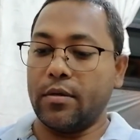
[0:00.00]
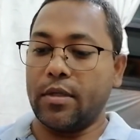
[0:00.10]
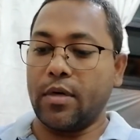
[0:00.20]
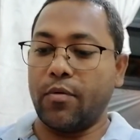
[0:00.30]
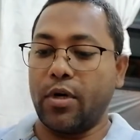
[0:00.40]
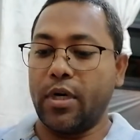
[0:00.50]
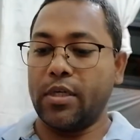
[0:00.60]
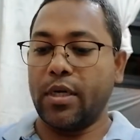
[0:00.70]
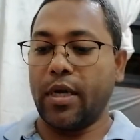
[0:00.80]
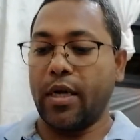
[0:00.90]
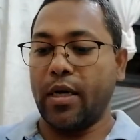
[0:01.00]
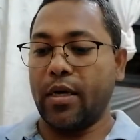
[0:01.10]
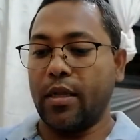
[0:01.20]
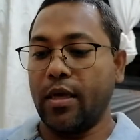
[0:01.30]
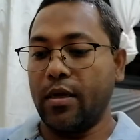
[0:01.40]
pollination
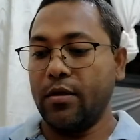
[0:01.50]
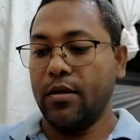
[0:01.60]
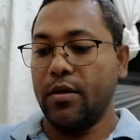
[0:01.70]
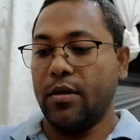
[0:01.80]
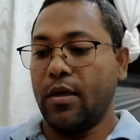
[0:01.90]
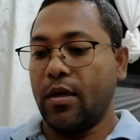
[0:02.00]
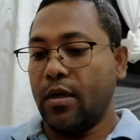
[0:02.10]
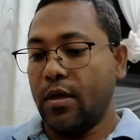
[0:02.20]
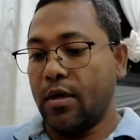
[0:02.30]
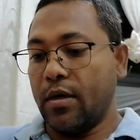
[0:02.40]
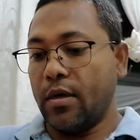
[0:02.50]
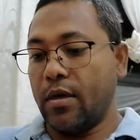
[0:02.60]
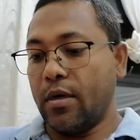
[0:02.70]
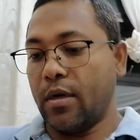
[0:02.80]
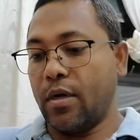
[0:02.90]
and the
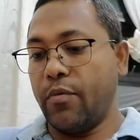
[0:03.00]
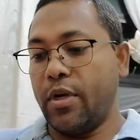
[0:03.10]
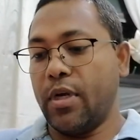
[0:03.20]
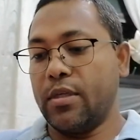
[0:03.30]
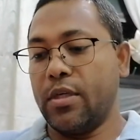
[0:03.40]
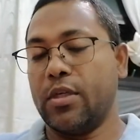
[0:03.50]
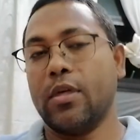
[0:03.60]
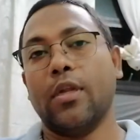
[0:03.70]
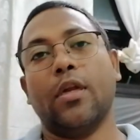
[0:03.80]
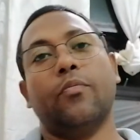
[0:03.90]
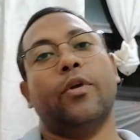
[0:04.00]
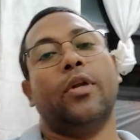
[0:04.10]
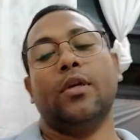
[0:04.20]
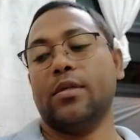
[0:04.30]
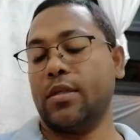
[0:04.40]
hybridization, that
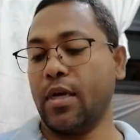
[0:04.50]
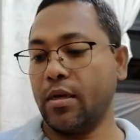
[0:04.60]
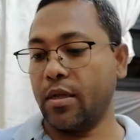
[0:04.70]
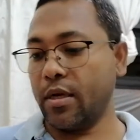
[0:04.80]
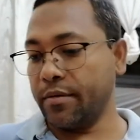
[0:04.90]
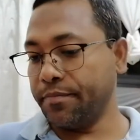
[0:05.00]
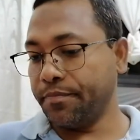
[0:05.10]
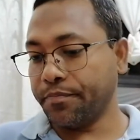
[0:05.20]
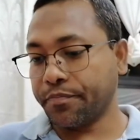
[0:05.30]
meaning is that the